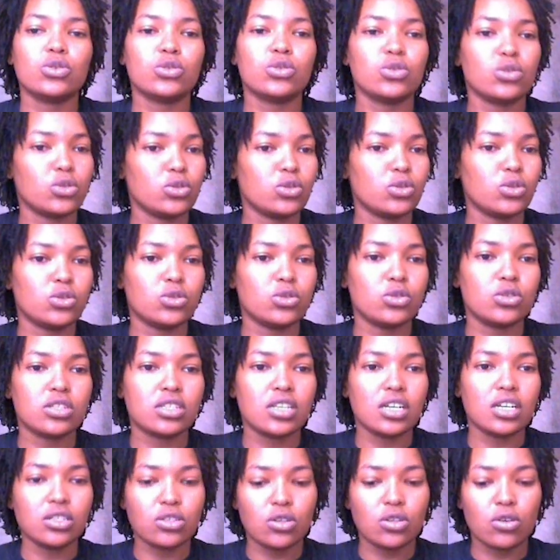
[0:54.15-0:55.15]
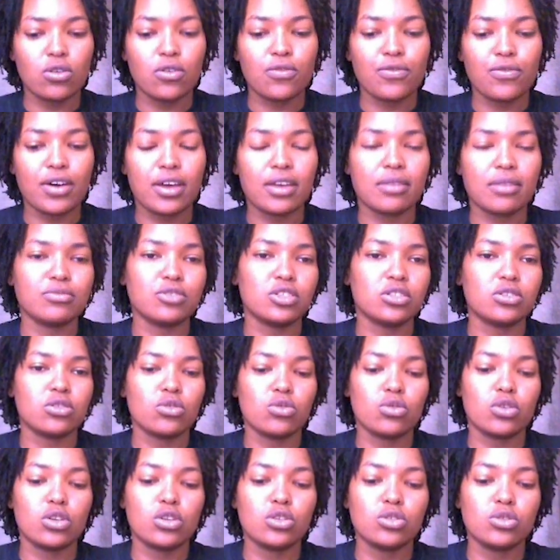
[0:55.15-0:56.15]
So to start off, I am just
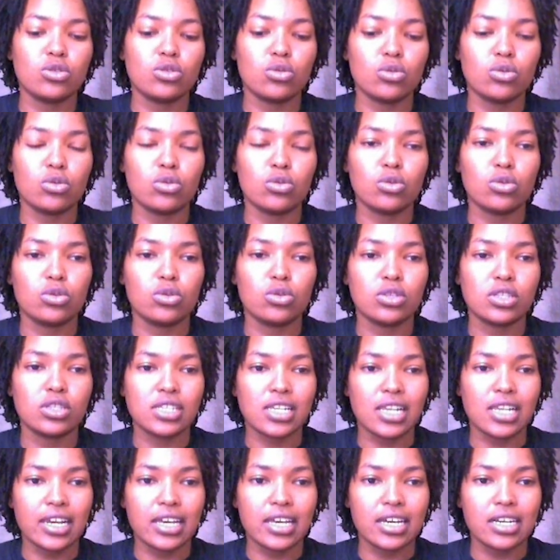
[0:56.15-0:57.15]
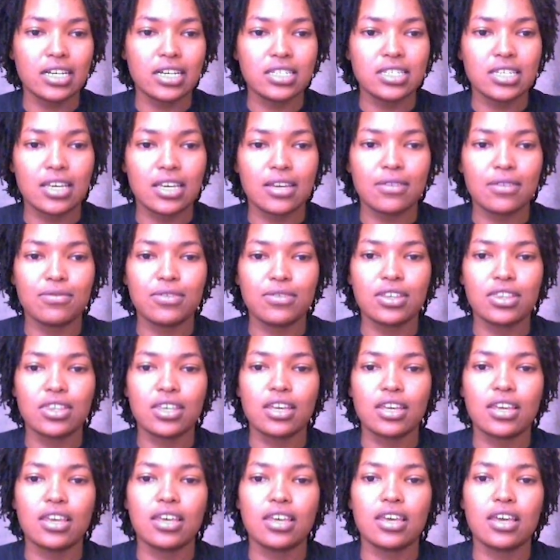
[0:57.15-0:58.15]
going to select everything
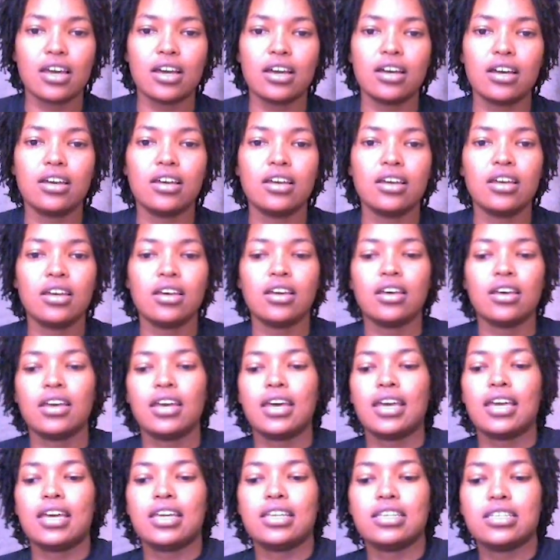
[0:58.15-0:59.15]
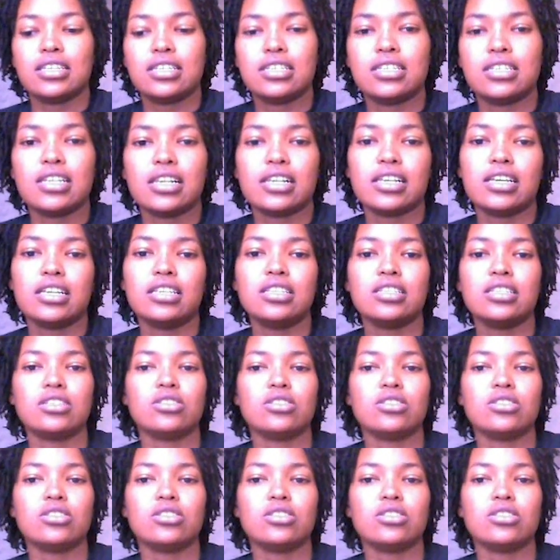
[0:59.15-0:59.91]
here and delete so